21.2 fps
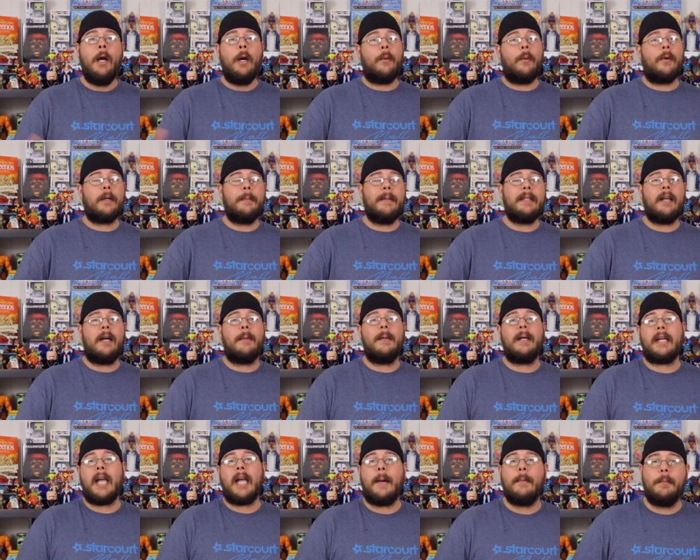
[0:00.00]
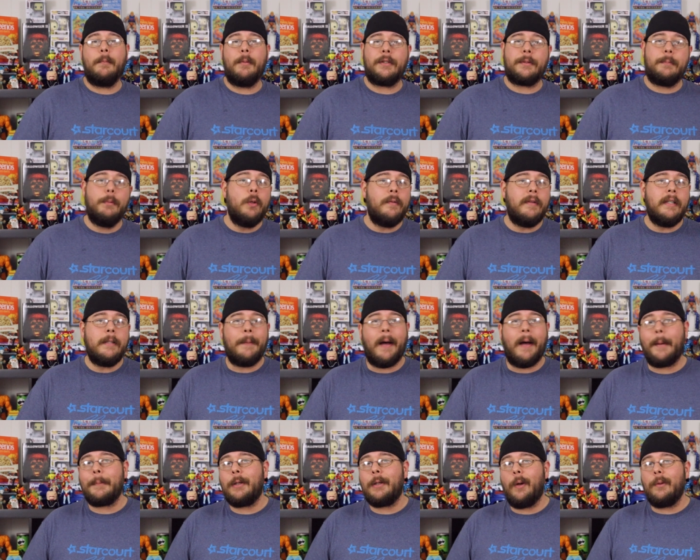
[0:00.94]
We're going to be talking about comic books, movies,
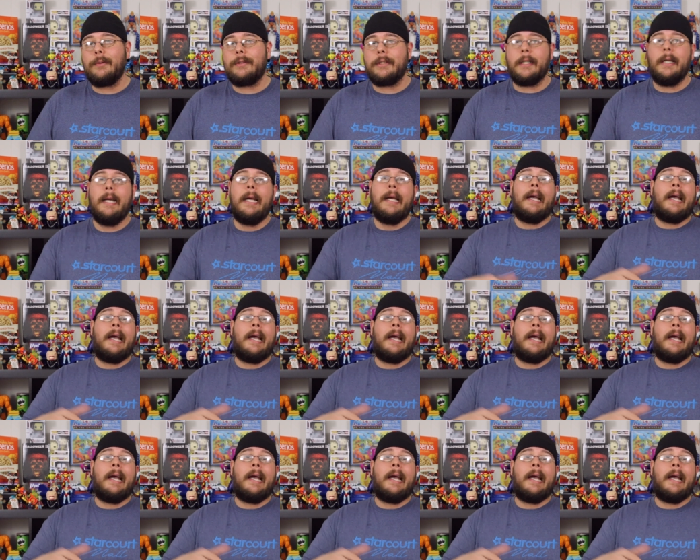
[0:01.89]
pop culture,